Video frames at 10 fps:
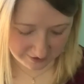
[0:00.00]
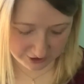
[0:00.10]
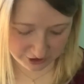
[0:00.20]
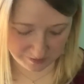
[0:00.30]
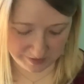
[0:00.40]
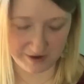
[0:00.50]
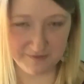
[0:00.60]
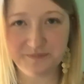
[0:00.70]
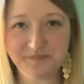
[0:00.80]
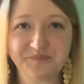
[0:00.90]
should be
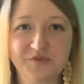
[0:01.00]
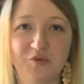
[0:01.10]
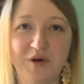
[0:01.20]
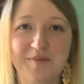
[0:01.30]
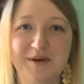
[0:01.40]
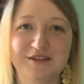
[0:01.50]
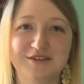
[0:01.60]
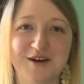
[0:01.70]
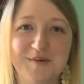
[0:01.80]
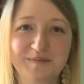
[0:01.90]
wrapping
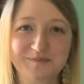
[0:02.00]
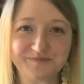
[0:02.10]
this up.